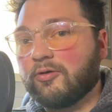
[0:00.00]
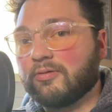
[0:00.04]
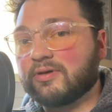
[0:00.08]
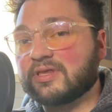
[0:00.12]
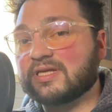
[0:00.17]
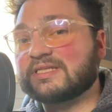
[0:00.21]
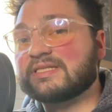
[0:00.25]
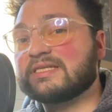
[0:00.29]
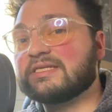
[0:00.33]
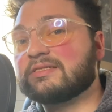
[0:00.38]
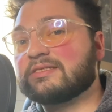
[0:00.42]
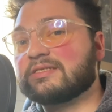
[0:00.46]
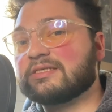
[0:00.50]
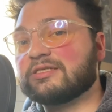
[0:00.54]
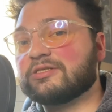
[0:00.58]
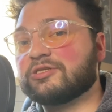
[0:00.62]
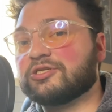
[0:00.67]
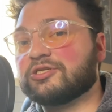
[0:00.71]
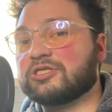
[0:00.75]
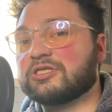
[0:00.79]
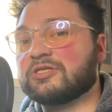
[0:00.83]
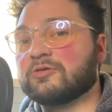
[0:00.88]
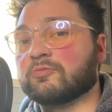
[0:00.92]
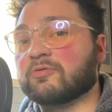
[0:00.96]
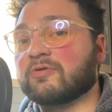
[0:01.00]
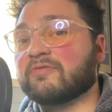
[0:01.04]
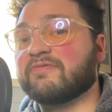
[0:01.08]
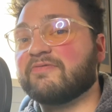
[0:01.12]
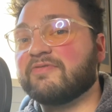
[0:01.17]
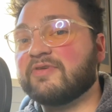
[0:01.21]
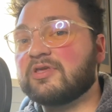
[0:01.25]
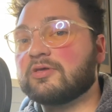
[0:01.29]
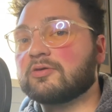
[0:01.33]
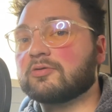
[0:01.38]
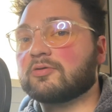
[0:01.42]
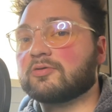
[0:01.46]
when the TCG
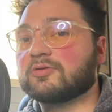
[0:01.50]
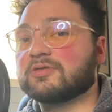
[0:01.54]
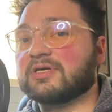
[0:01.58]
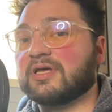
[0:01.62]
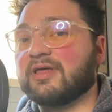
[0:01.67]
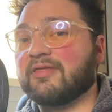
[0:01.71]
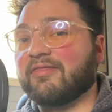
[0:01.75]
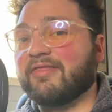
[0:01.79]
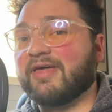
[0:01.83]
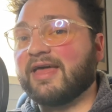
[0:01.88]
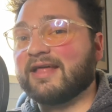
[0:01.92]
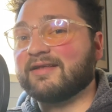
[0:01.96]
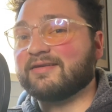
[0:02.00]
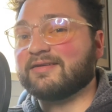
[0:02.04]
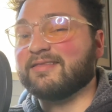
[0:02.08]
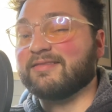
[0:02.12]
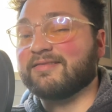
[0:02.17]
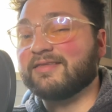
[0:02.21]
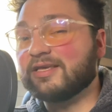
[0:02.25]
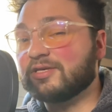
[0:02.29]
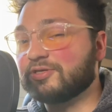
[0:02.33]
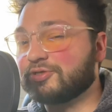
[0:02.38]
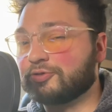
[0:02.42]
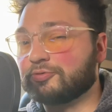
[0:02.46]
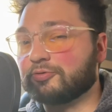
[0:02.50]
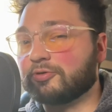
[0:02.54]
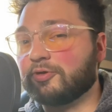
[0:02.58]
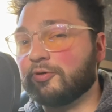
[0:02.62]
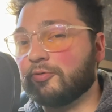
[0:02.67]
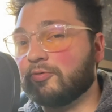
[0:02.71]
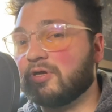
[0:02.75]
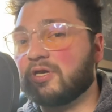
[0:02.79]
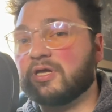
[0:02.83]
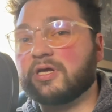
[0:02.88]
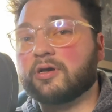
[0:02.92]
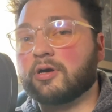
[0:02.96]
revealed that these Dragunity